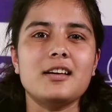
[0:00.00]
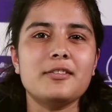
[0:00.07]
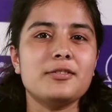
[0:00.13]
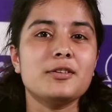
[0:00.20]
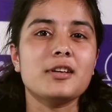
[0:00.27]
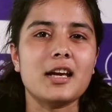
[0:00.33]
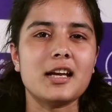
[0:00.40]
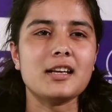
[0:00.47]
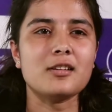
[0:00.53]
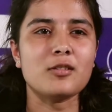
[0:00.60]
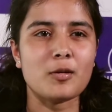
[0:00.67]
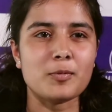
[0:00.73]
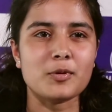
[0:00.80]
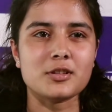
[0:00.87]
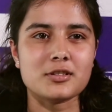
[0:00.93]
If you get an
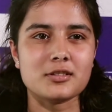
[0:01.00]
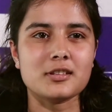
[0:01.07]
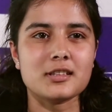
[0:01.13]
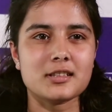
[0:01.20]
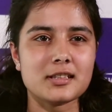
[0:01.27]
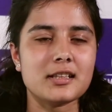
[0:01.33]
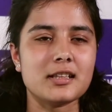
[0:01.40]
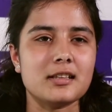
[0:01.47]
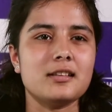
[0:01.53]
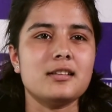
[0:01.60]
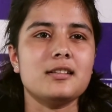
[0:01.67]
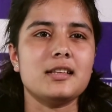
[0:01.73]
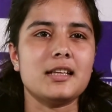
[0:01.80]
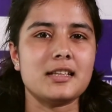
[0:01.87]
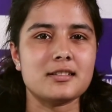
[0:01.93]
opportunity
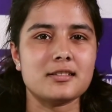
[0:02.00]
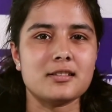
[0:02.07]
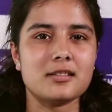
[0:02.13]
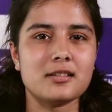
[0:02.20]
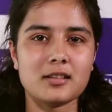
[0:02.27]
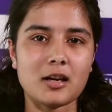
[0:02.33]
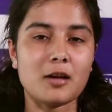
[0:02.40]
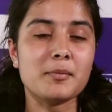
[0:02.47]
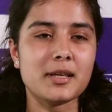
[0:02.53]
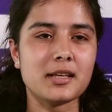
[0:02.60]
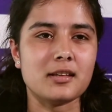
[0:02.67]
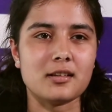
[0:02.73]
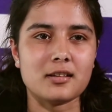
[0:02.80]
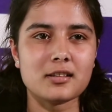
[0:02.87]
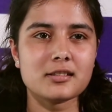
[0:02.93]
in later
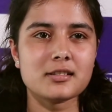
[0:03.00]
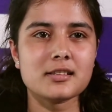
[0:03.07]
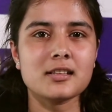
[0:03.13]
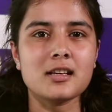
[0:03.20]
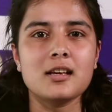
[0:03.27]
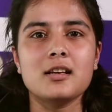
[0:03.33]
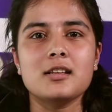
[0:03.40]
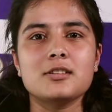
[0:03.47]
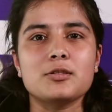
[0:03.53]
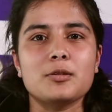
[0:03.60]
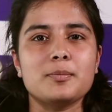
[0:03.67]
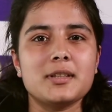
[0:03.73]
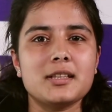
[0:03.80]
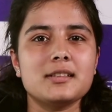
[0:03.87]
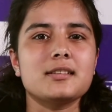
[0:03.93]
coming years, so
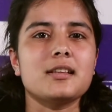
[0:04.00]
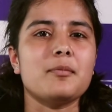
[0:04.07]
please